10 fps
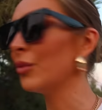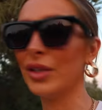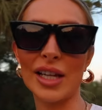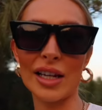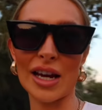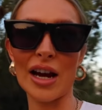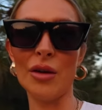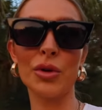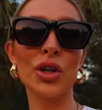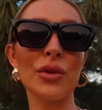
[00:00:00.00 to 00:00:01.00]
We sat
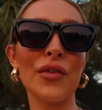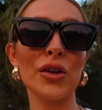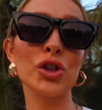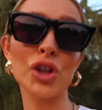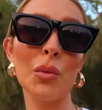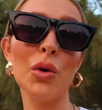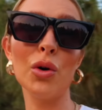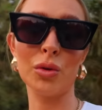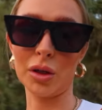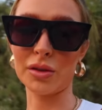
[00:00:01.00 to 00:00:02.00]
down because we felt so
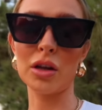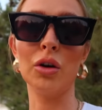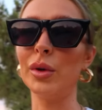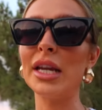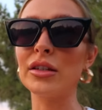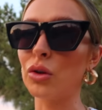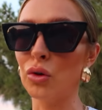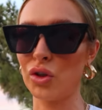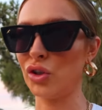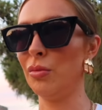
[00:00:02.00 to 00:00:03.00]
awkward. I was like, look, we need to
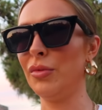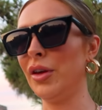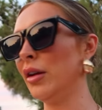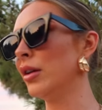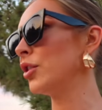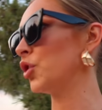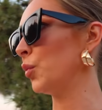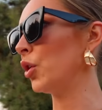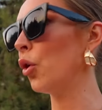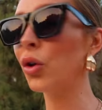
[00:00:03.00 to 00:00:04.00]
order something. So
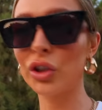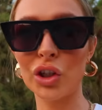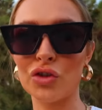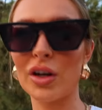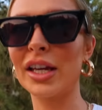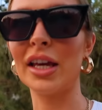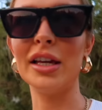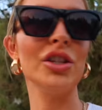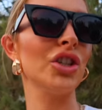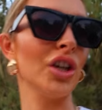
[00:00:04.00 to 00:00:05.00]
we ordered a drink
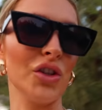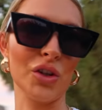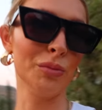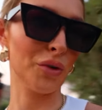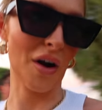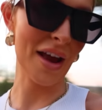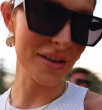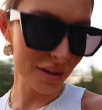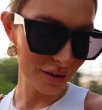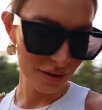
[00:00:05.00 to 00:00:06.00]
each and some
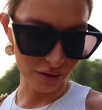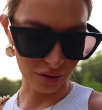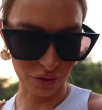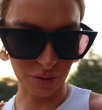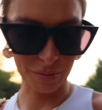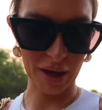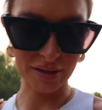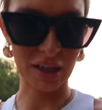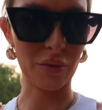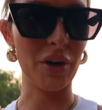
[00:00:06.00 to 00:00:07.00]
bread. Oh, I'm
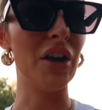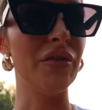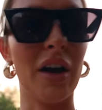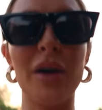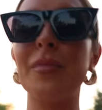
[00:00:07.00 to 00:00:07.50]
about to get run over.